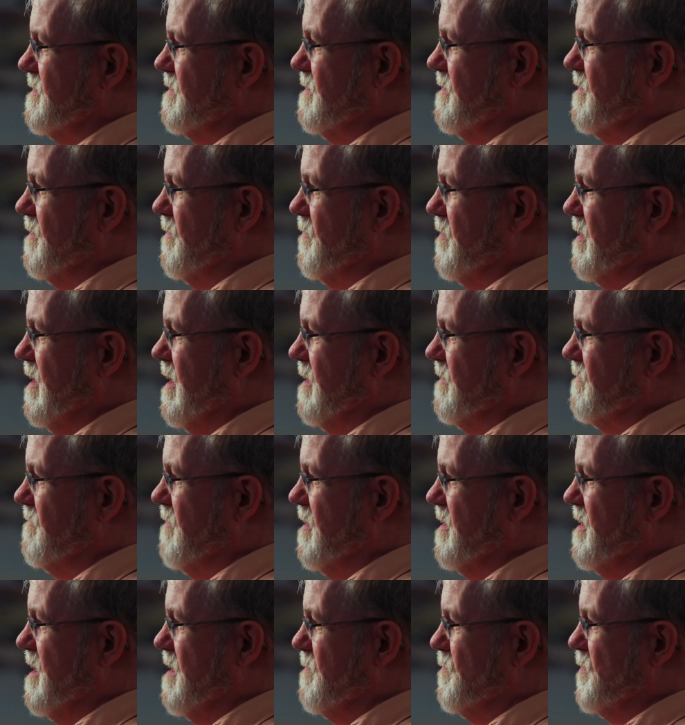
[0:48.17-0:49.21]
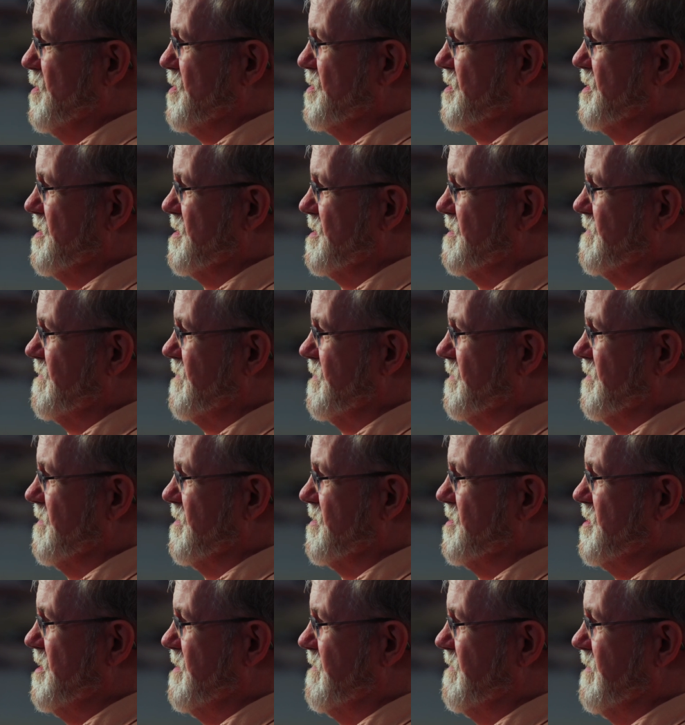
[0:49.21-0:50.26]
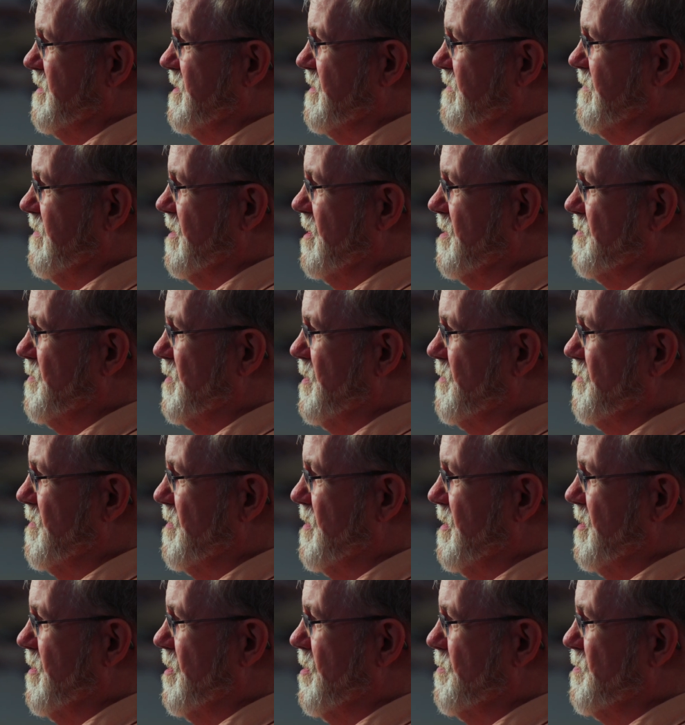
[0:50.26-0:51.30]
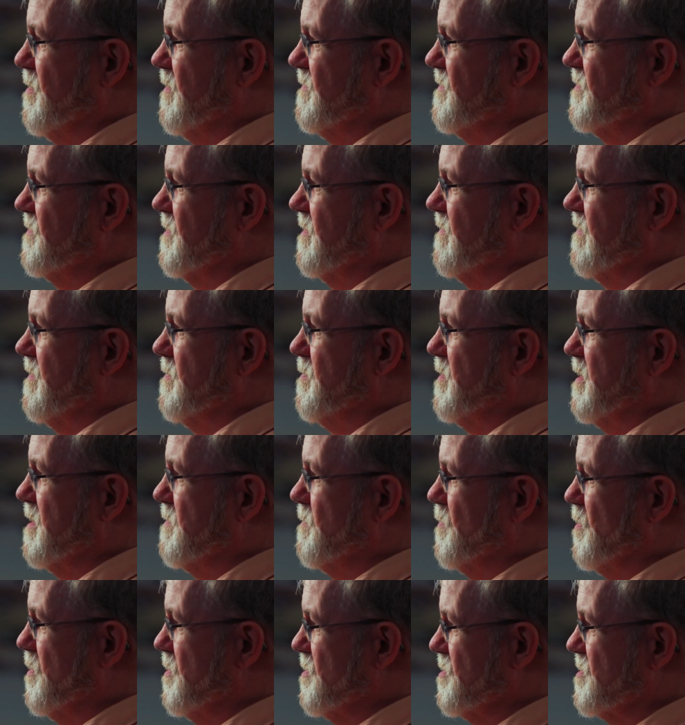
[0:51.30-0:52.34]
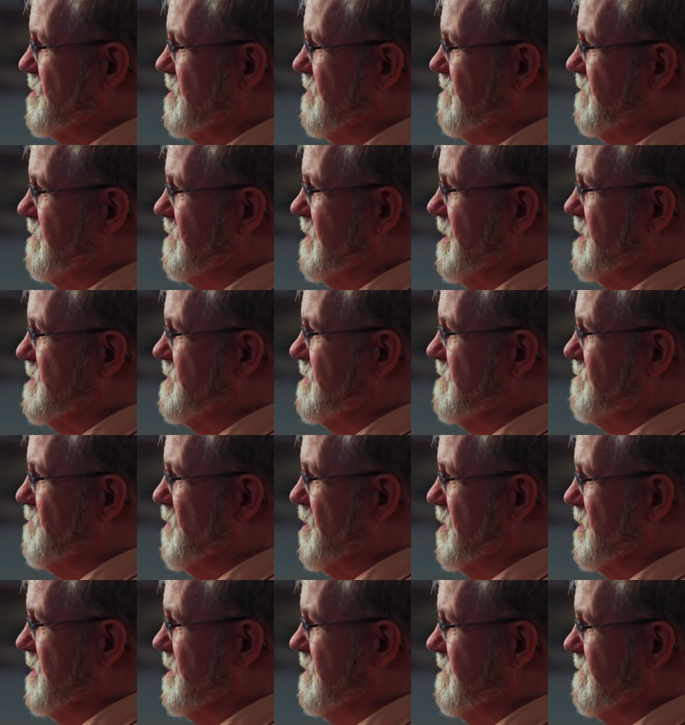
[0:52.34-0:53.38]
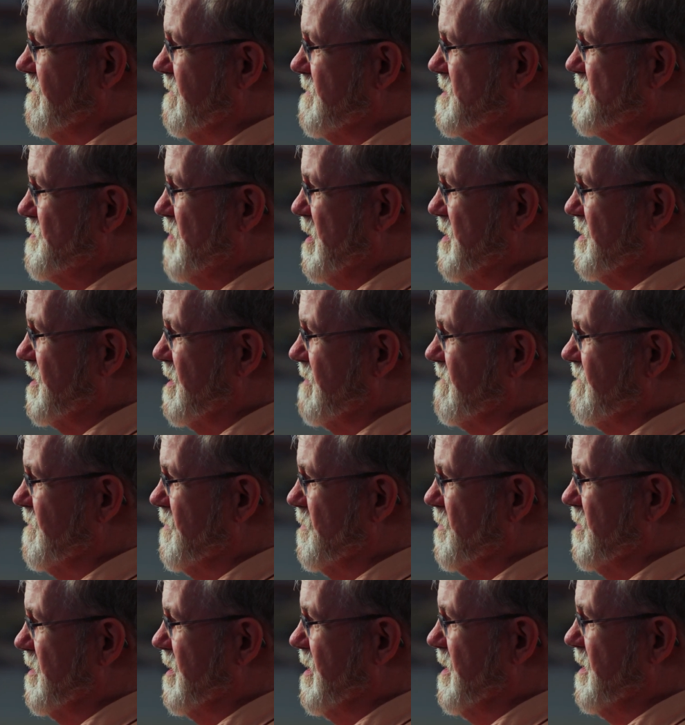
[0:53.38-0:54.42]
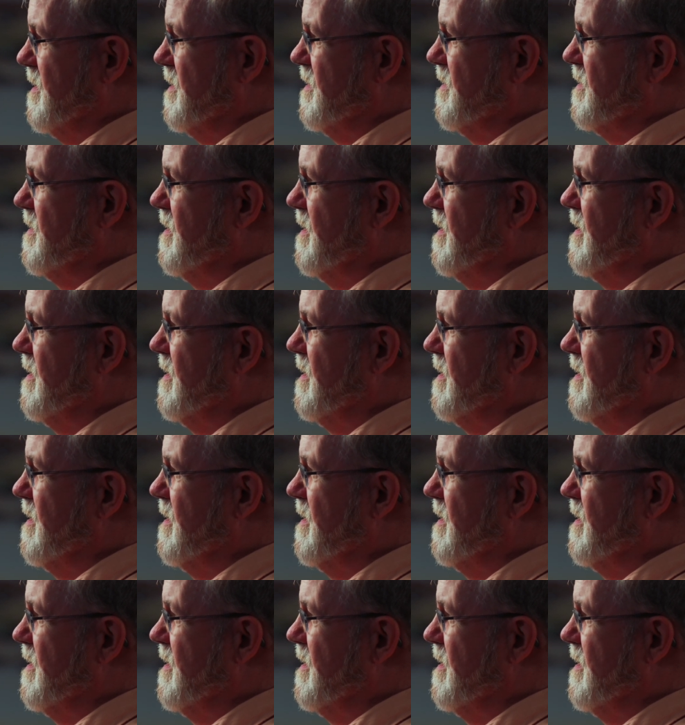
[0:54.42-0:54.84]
You know, we had great ambitions for achieving development with the help of sort of a big push of lots of money for, spent on foreign aid